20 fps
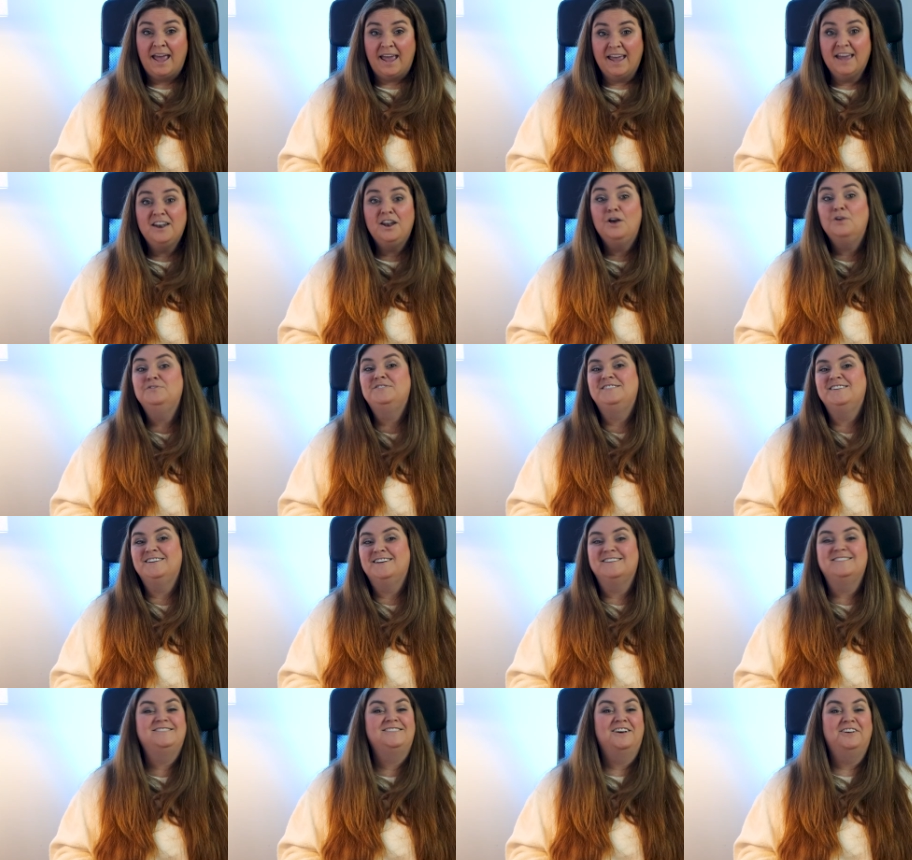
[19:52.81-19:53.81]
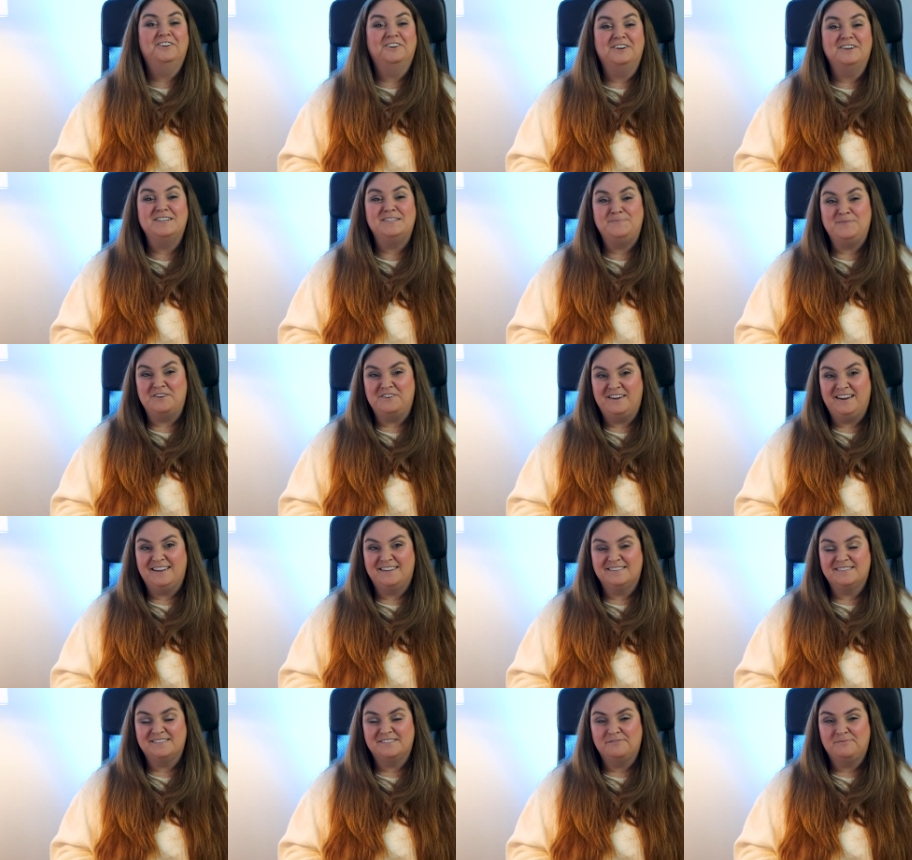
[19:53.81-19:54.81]
and hosting a stellar
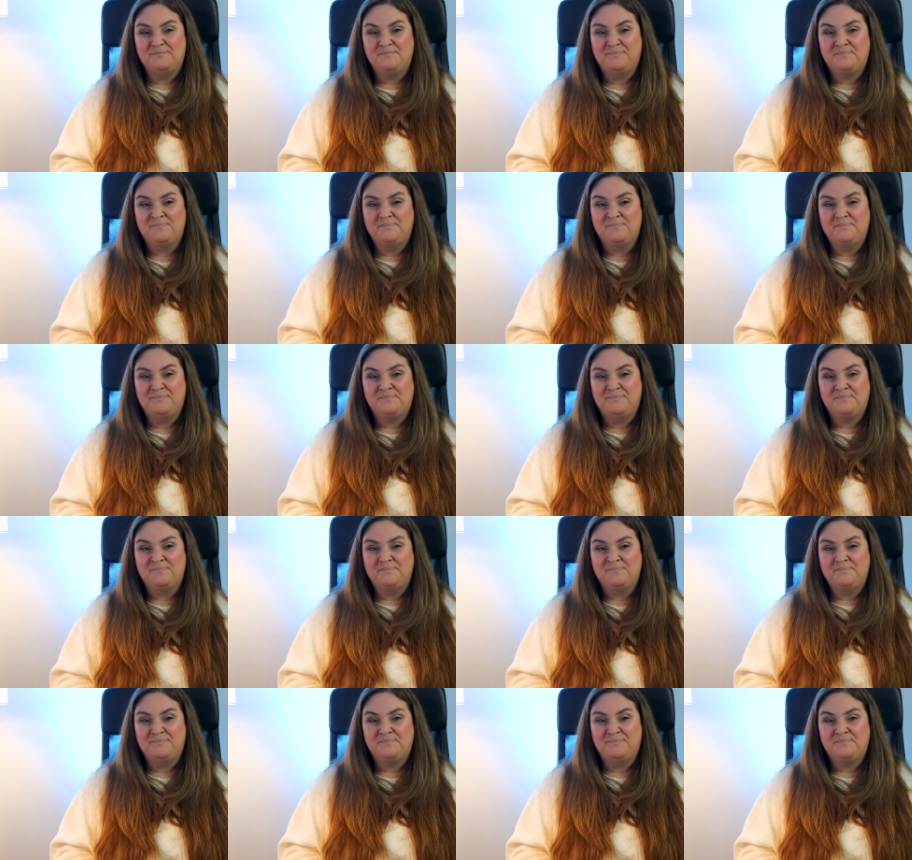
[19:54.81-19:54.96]
experience.